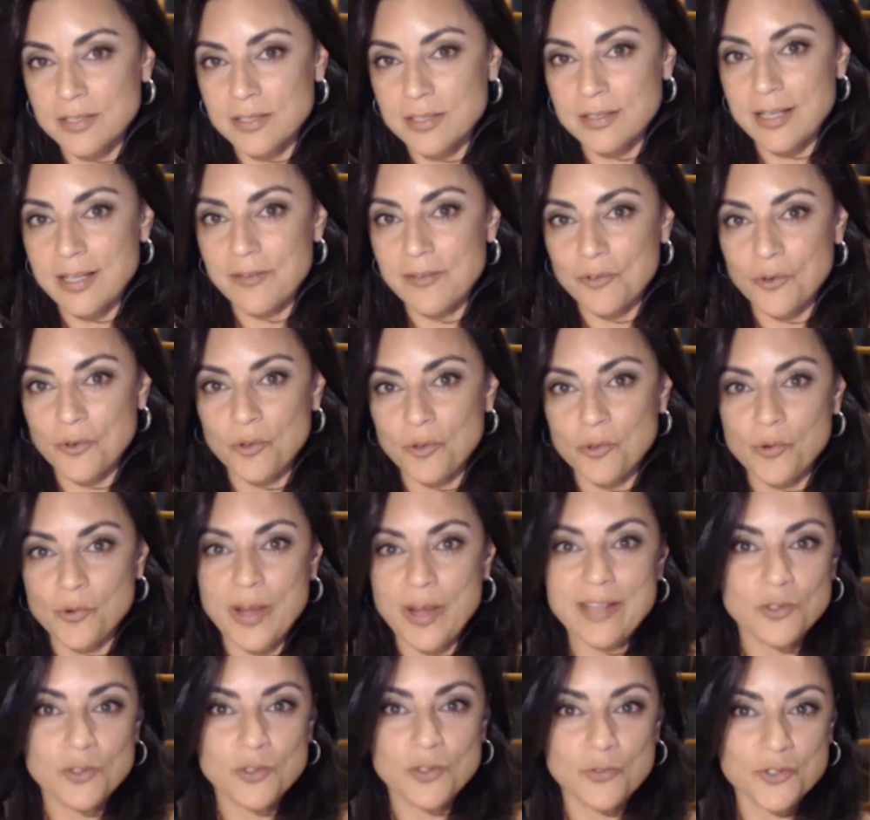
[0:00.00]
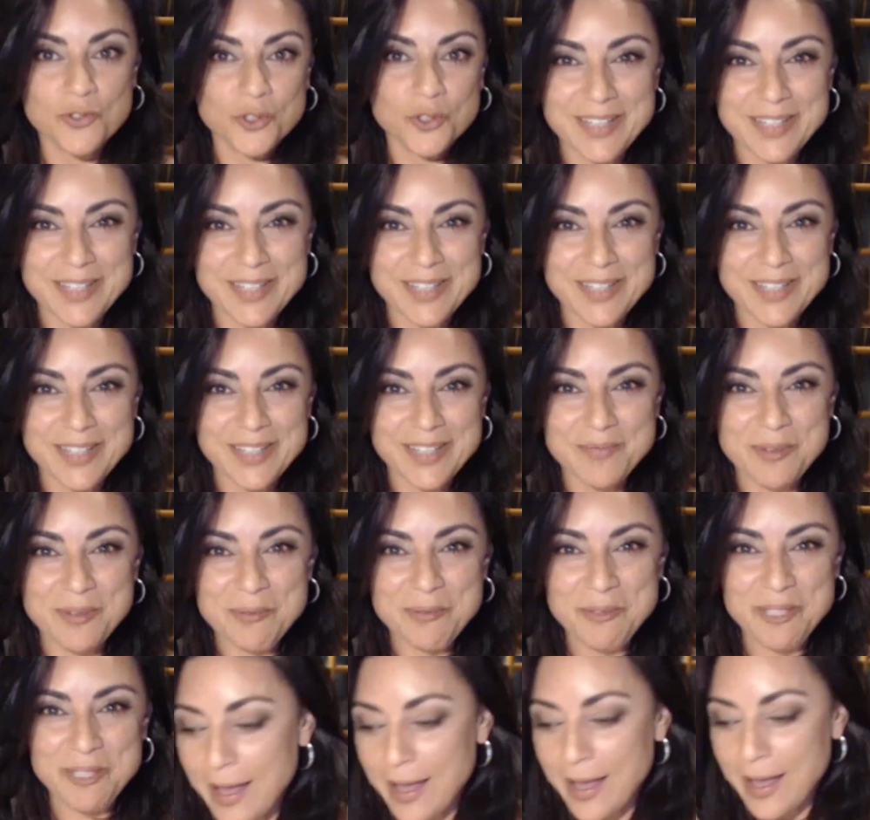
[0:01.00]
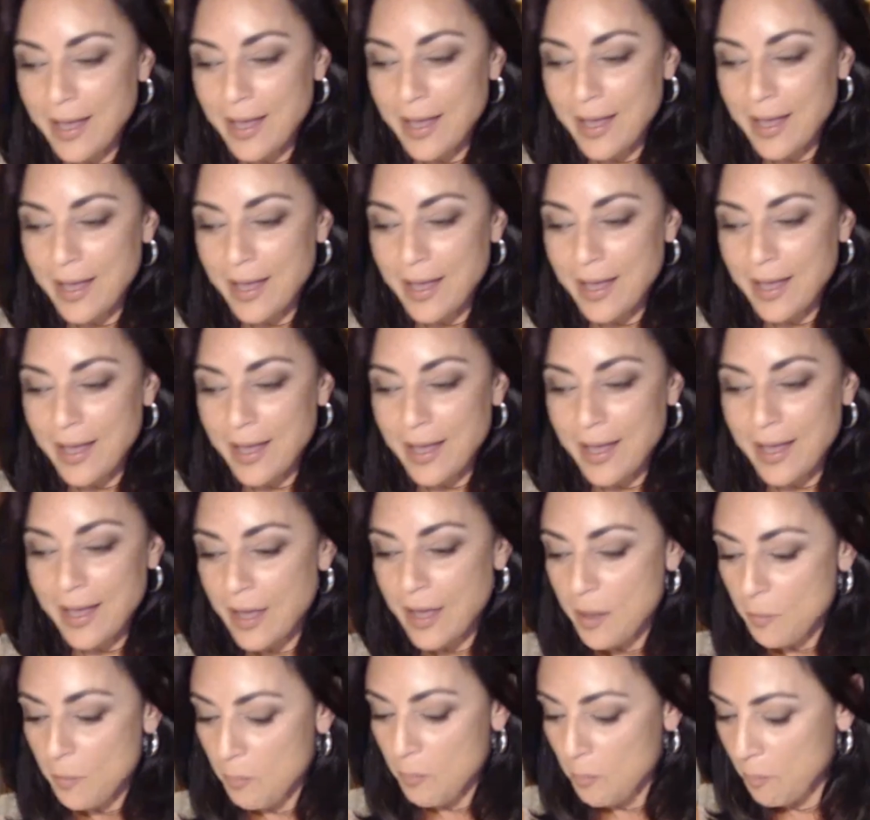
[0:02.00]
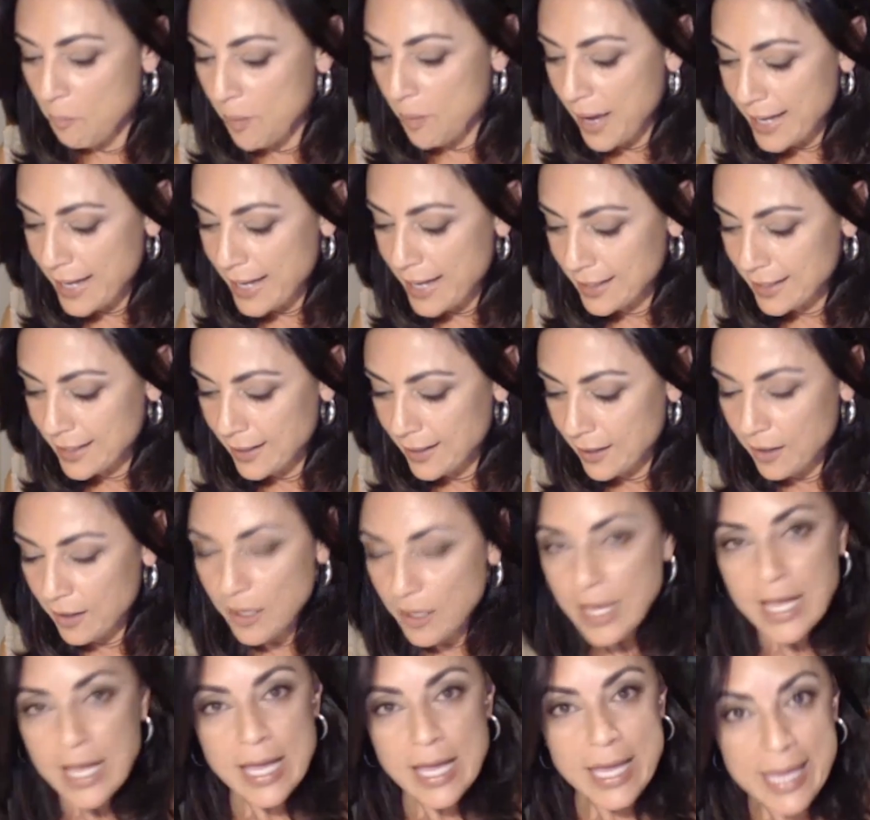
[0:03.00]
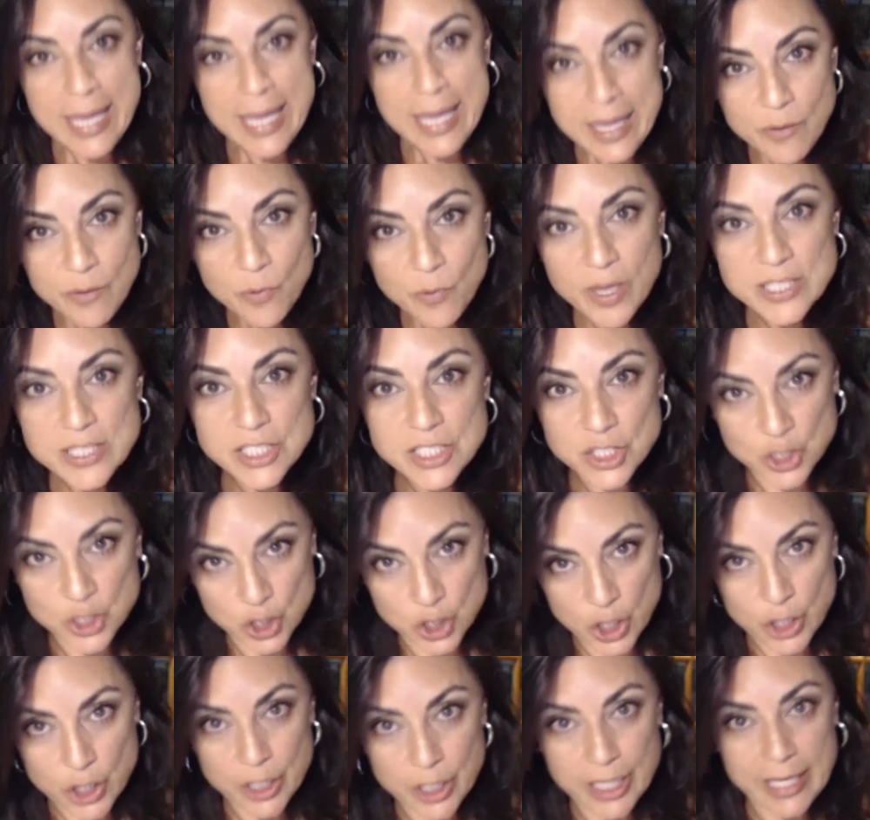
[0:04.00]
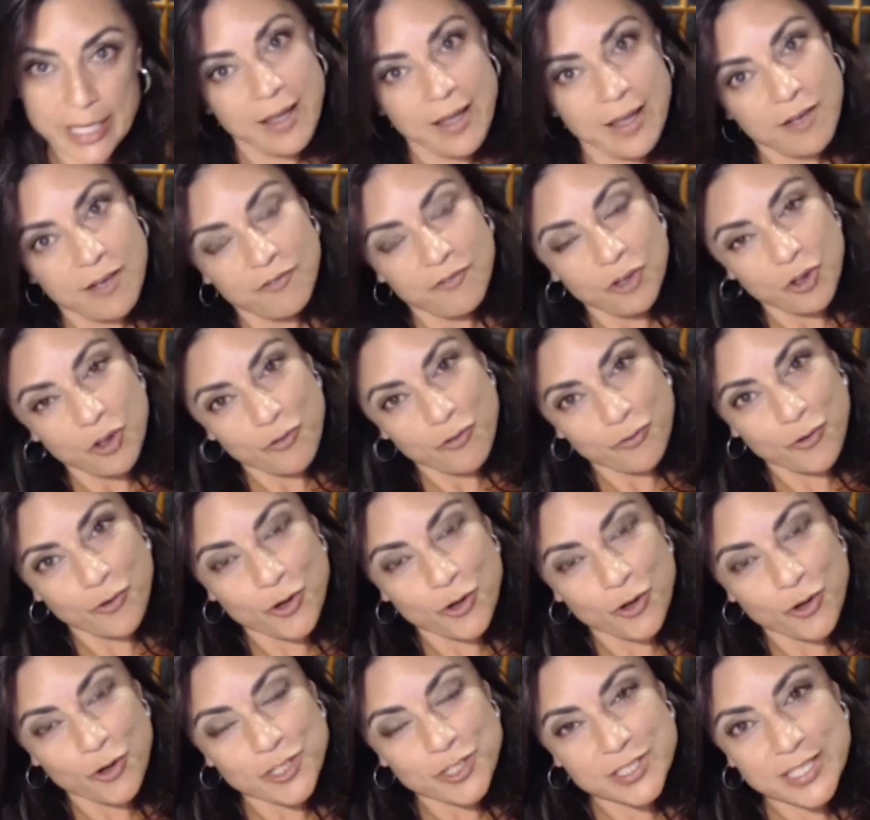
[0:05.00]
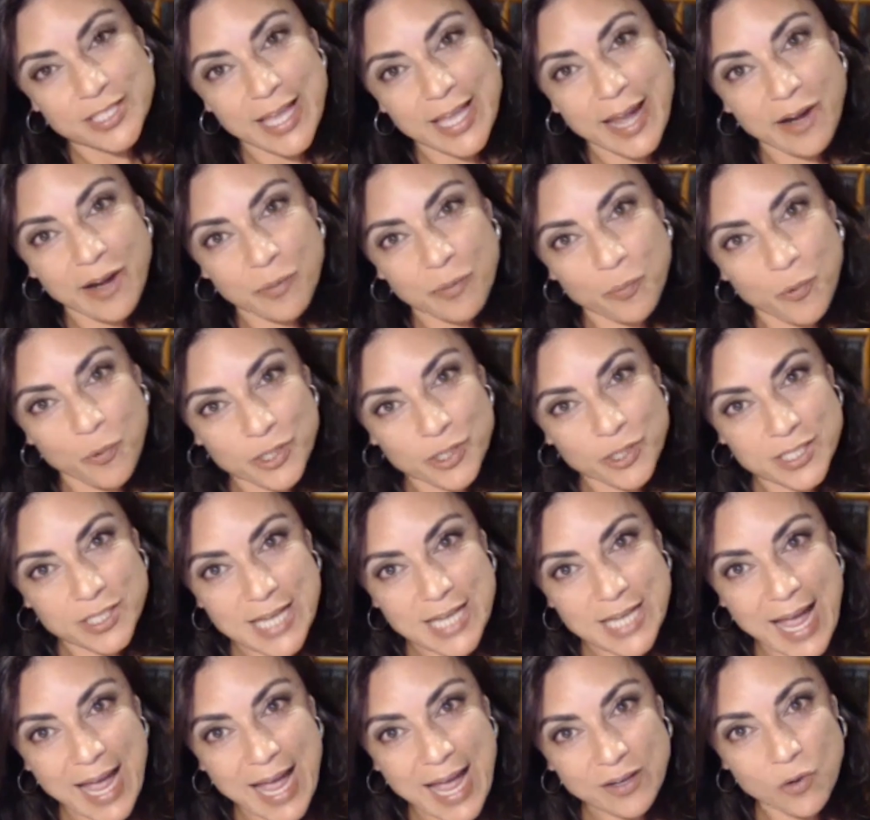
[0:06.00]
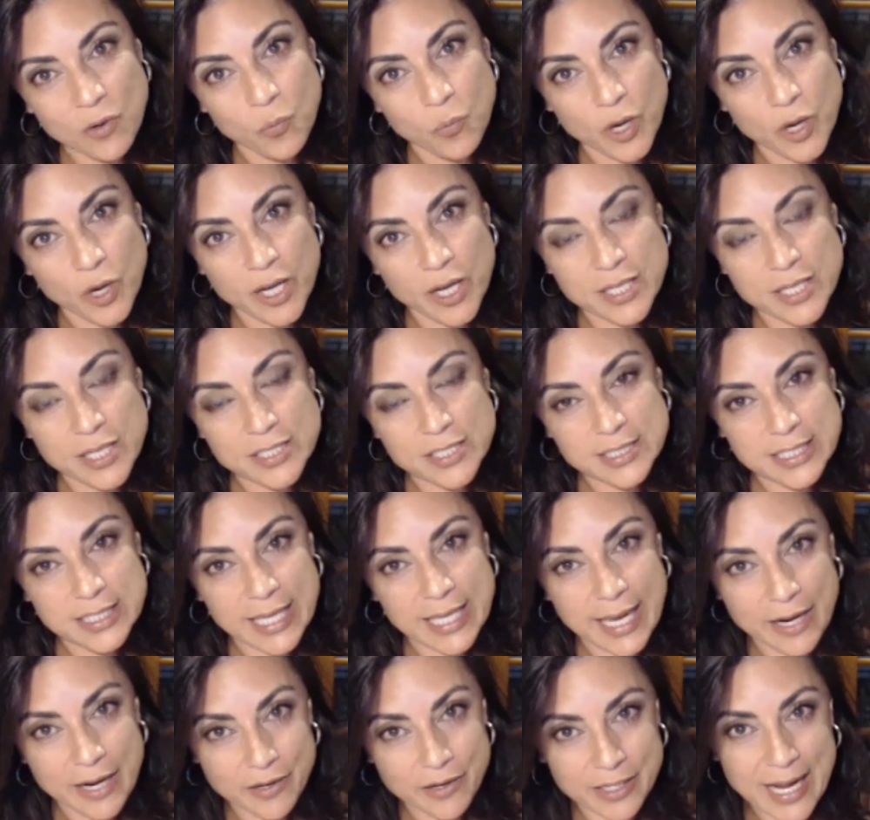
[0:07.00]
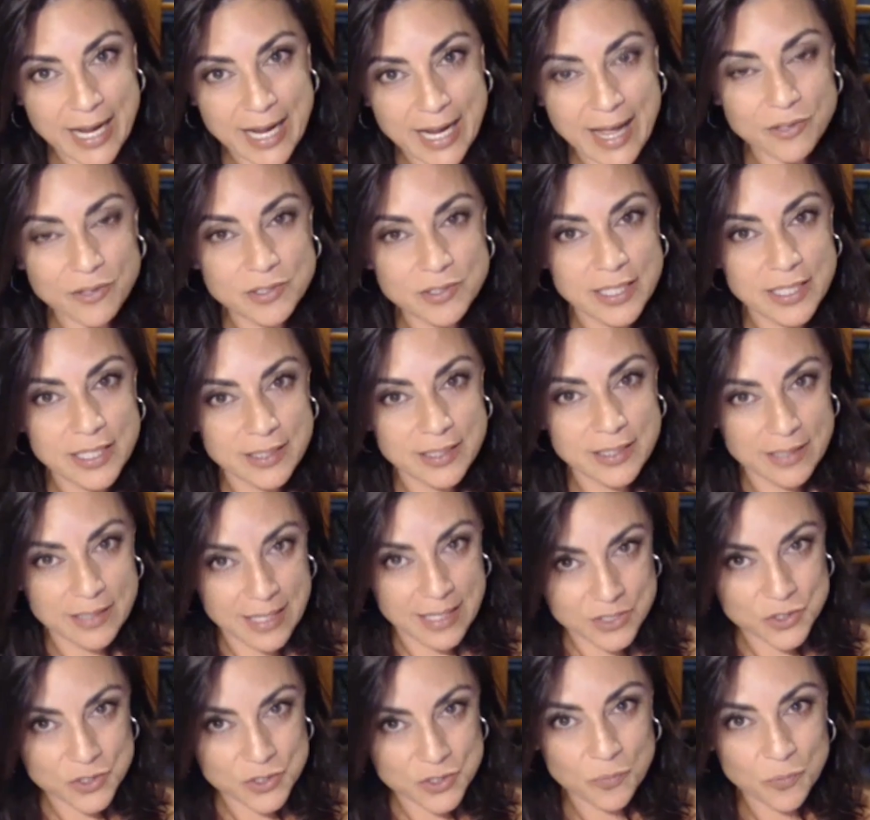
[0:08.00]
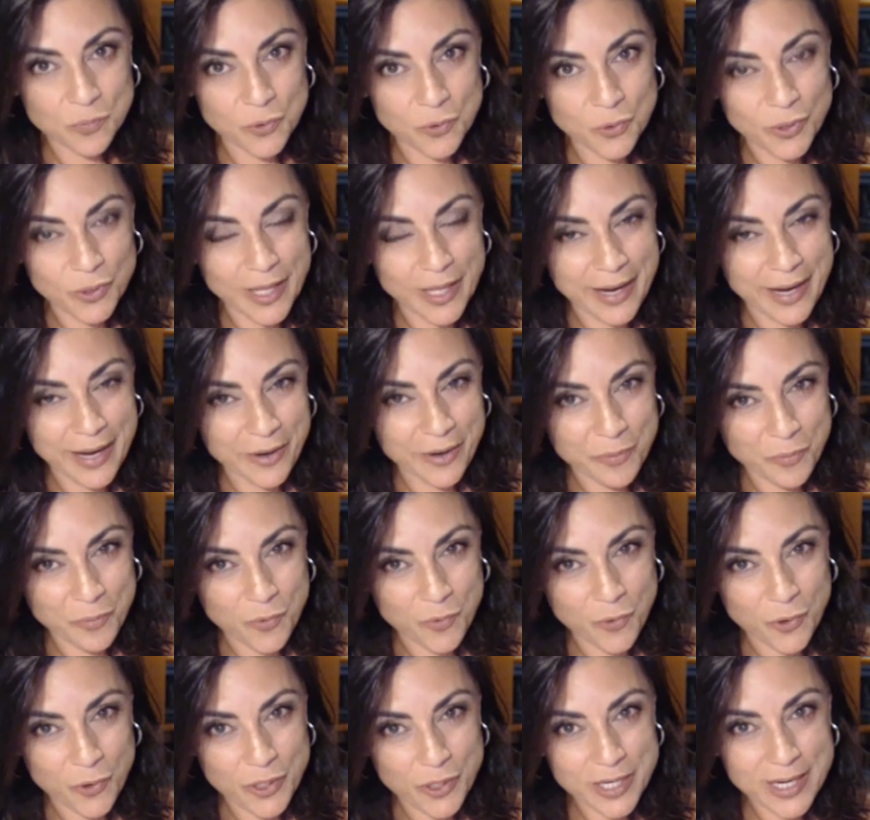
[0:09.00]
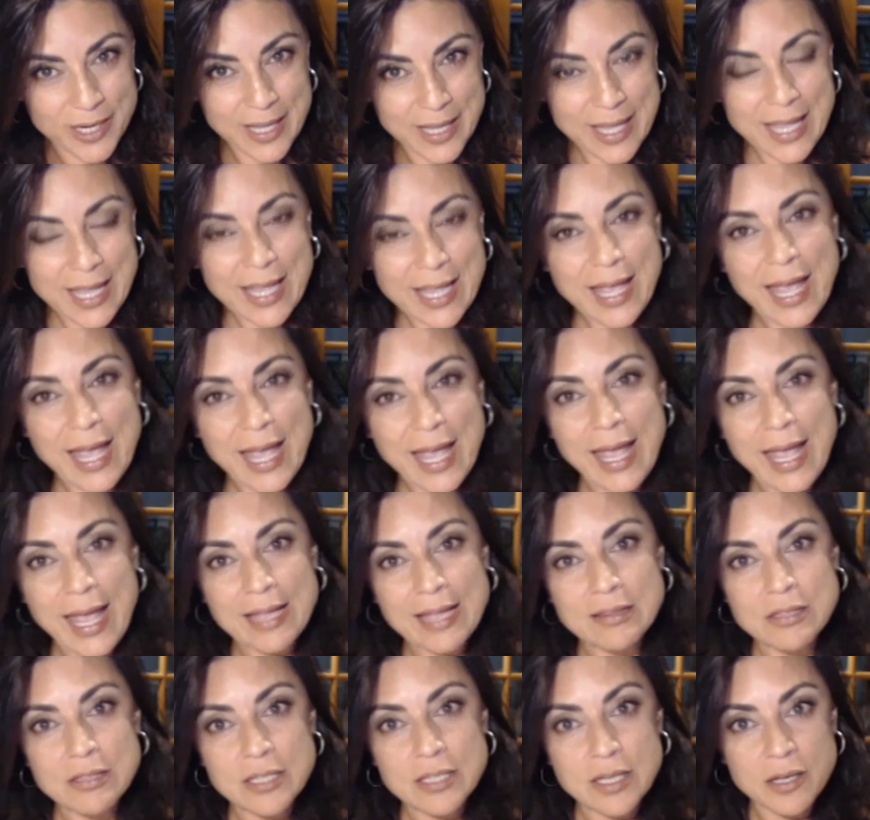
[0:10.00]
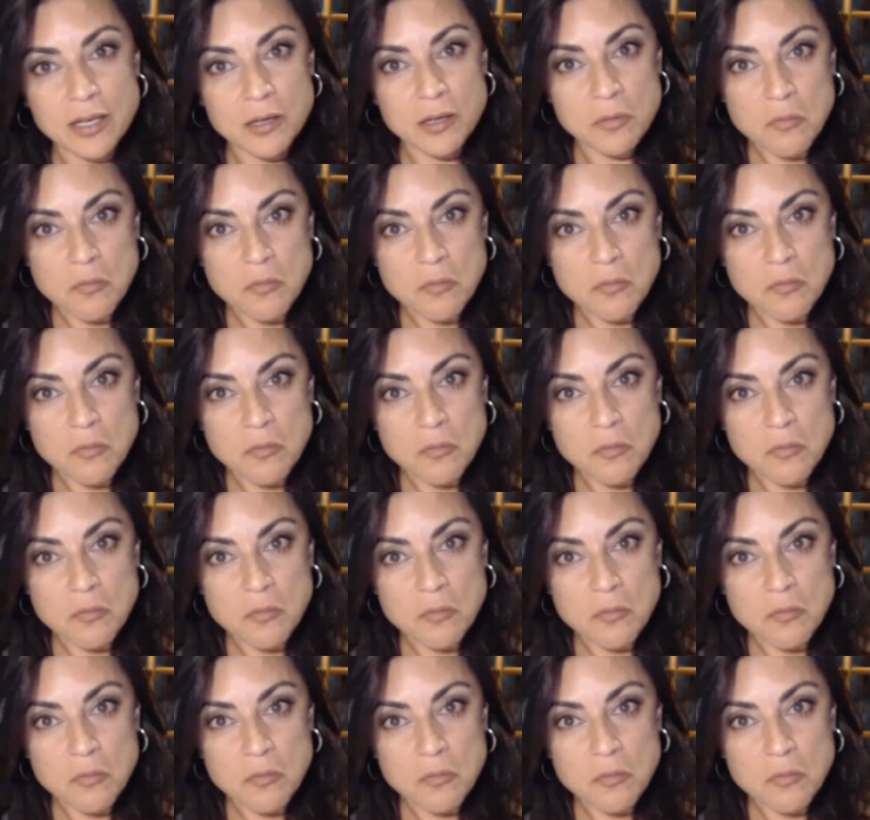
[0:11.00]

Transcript: several grains of salt. Let me put it that way. But he was in Turkey. Well, of course, the airport attack was carried out in Istanbul airport. And